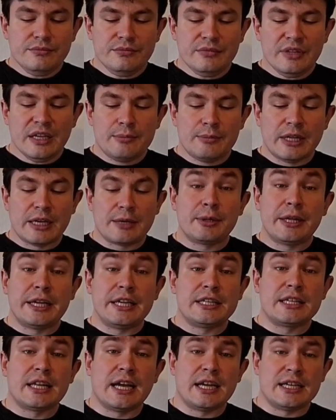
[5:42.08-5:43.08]
Black played
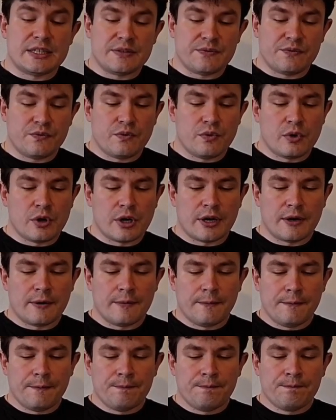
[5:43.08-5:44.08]
knight f4,
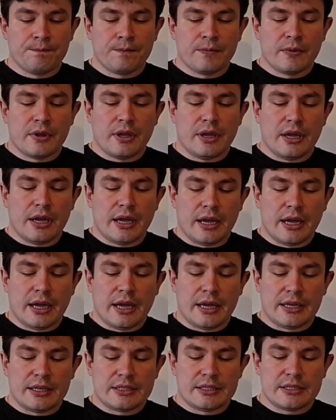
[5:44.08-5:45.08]

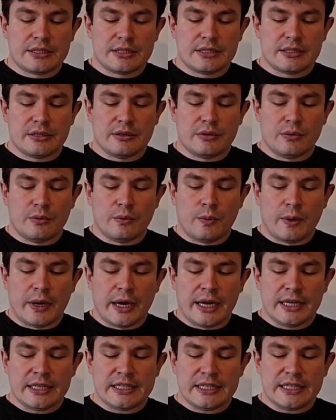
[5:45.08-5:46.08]
and
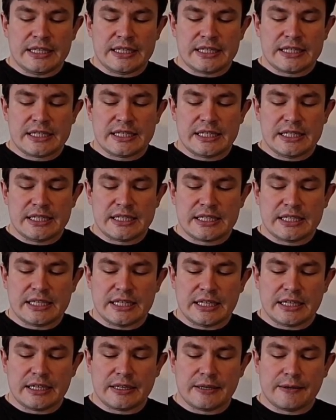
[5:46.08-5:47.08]
white
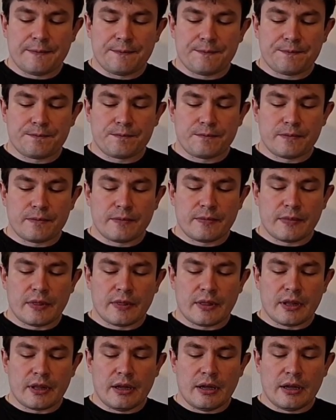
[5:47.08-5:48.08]
insisting
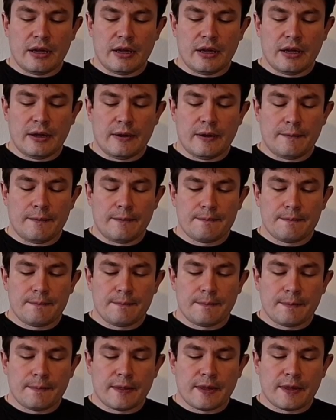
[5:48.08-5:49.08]

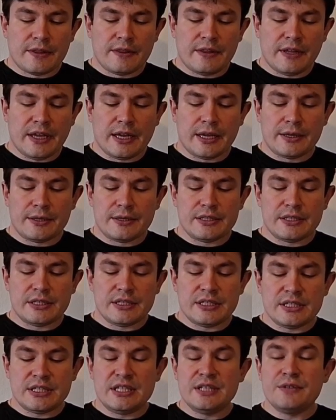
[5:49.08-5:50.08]
the
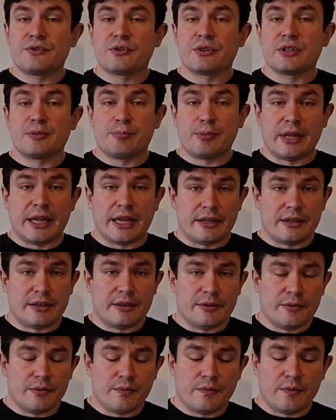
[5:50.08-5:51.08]
different plan.
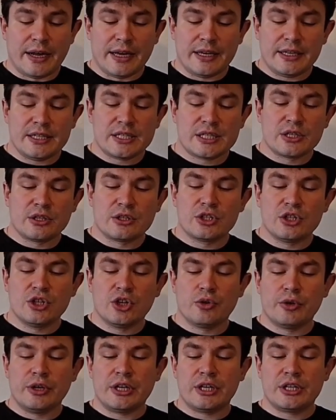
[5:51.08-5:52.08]
White is not
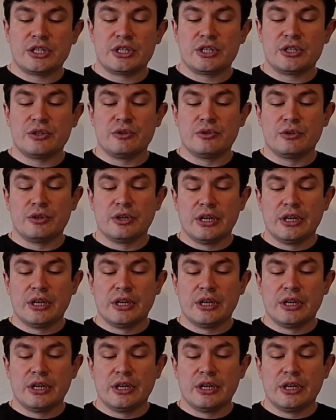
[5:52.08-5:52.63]
going to